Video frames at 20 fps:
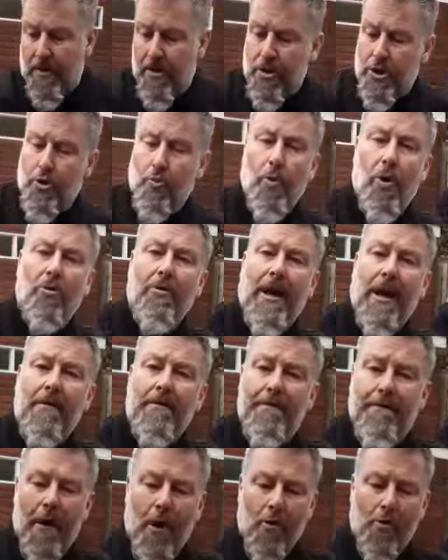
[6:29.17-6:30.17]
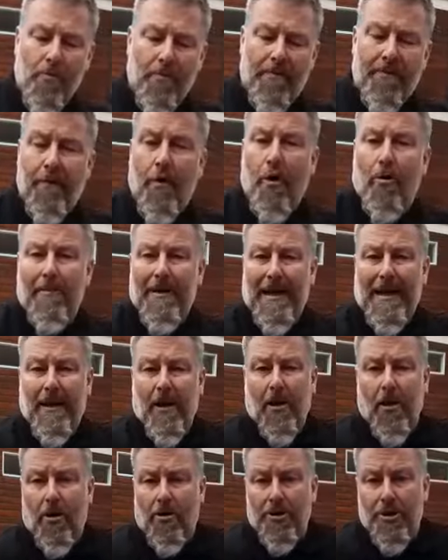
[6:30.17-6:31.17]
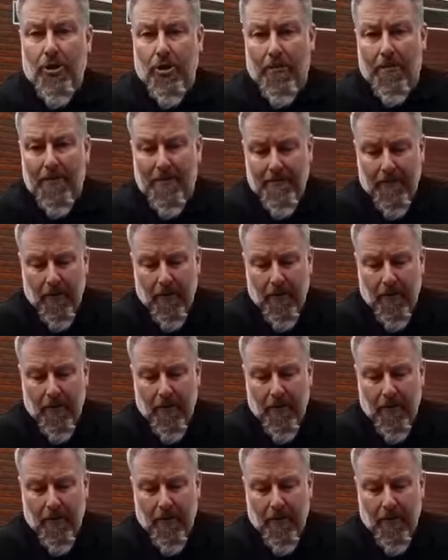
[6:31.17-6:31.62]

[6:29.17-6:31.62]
You will get foam forming in a hot tub.